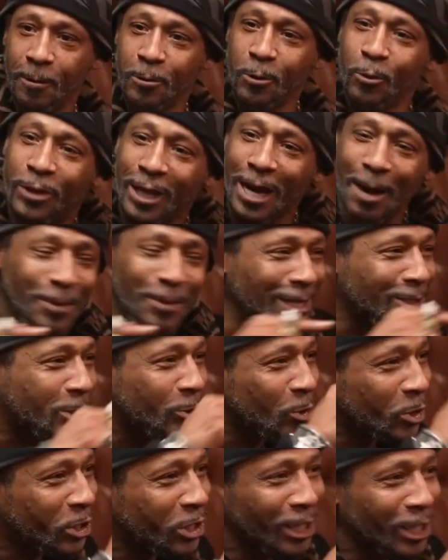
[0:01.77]
You think I'm gonna
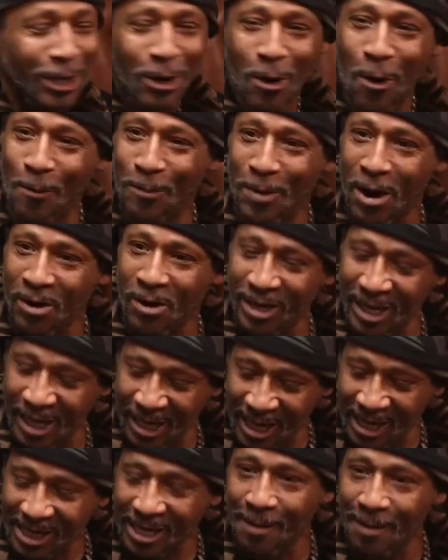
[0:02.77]
let you shit on
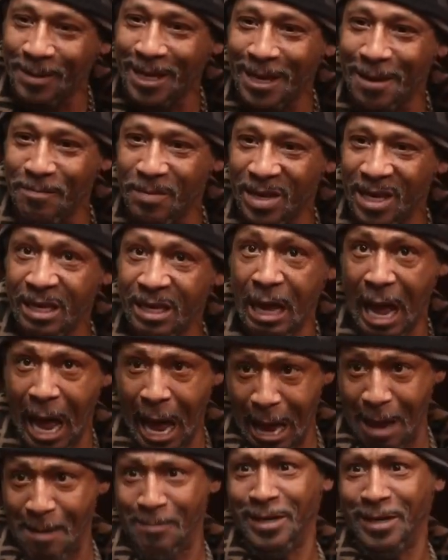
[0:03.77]
Bernie and then come get
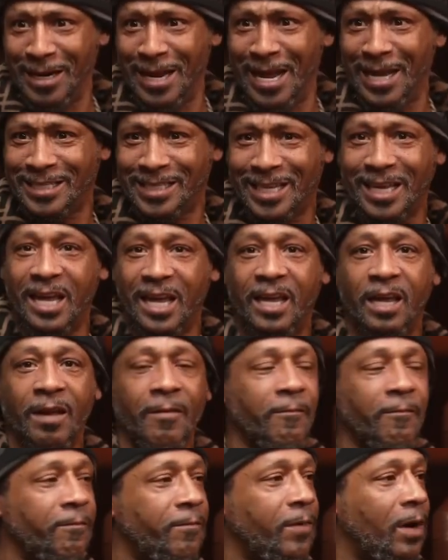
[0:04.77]
me? I'm the next
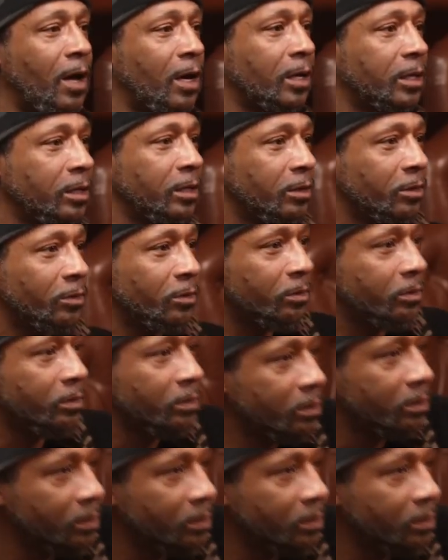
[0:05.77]
king? Fuck you.